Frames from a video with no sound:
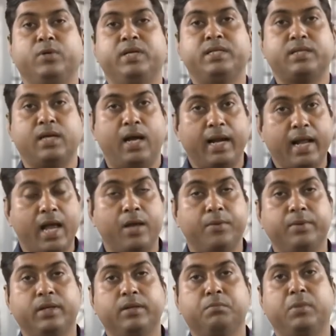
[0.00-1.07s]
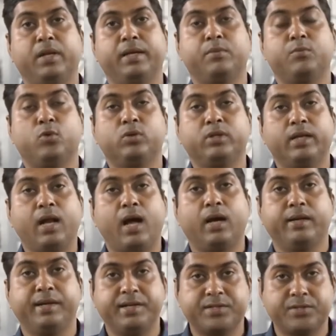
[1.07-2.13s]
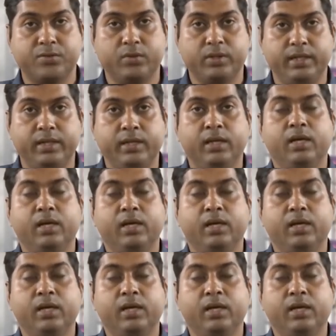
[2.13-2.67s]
which are having like more than 100 story